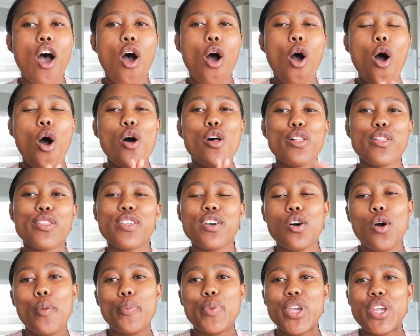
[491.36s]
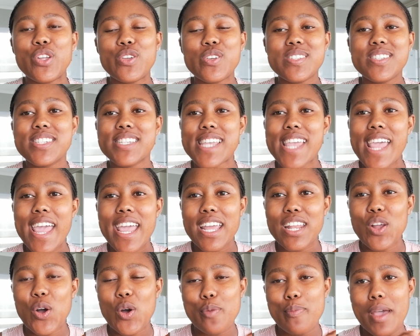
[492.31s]
all the opinions
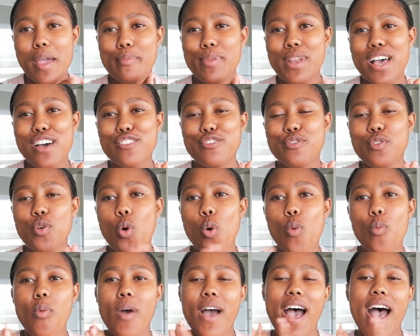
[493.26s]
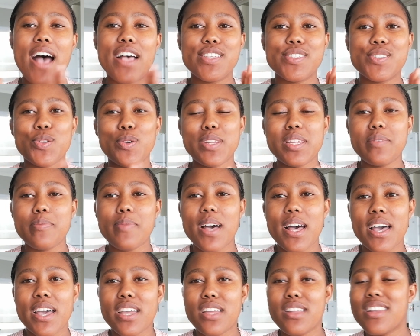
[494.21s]
shared on my platform are solely
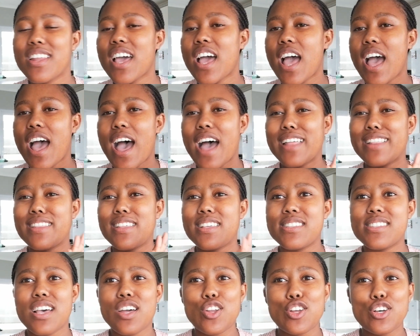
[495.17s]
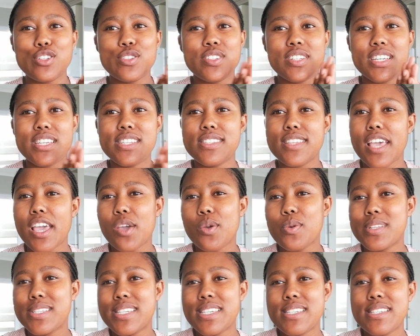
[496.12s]
mine. These are not Easy
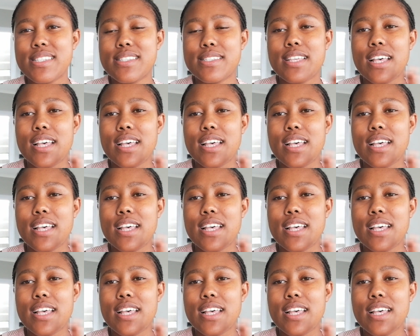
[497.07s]
Equities.